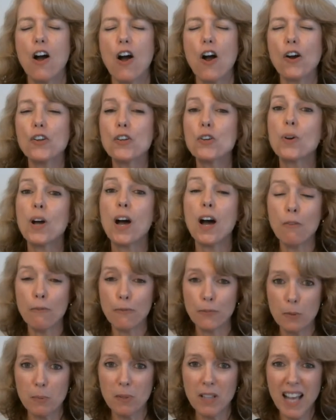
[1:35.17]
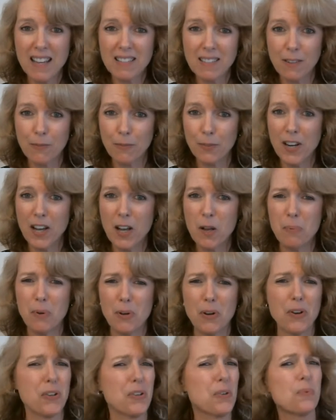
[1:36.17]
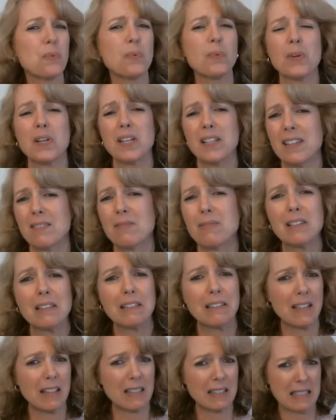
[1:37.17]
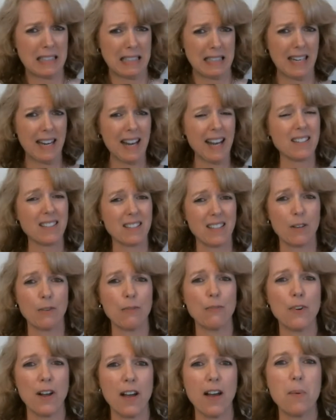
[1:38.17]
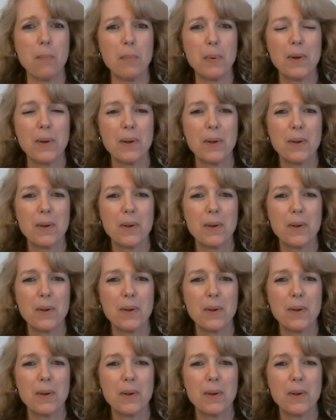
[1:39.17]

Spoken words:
are you comfortable asking for help or are you really reluctant asking for help?